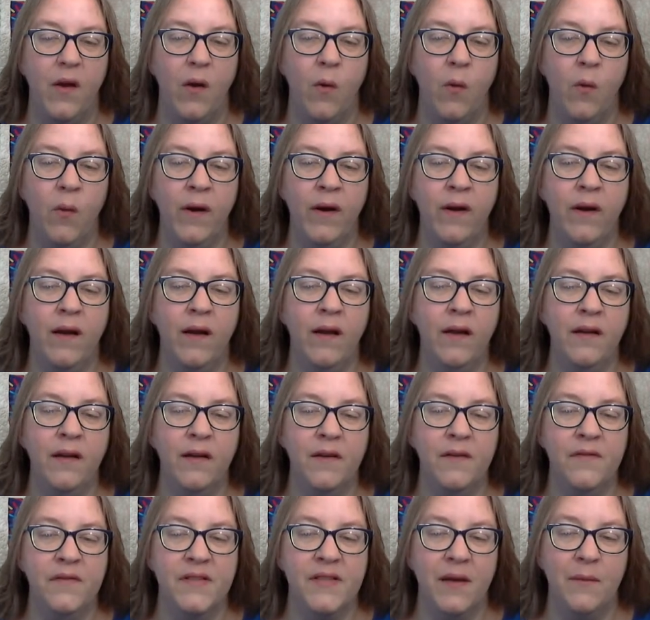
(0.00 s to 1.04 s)

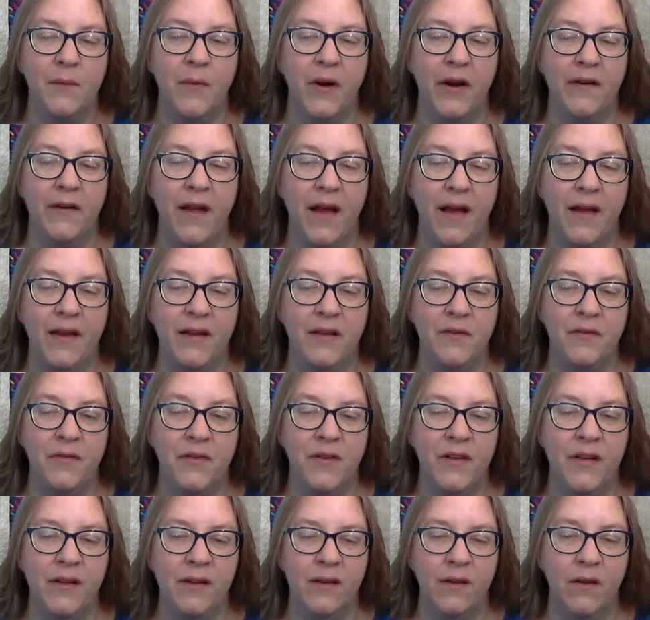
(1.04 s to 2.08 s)
whereof some are nine
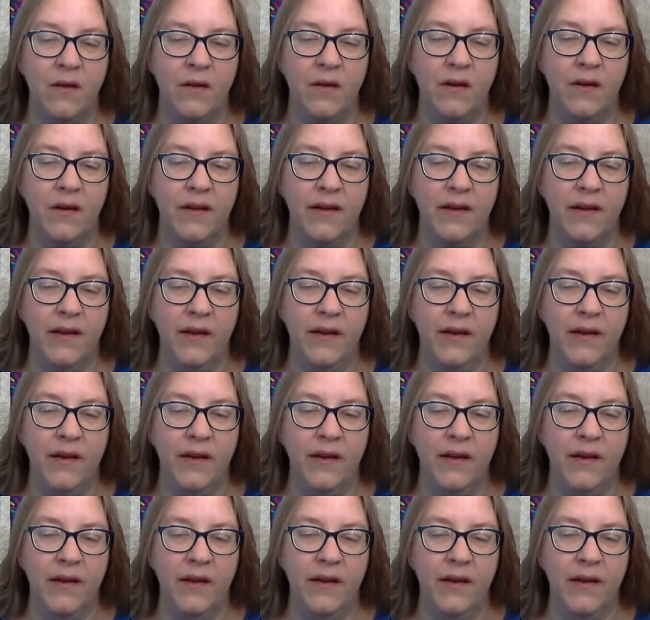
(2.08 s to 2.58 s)
feet long,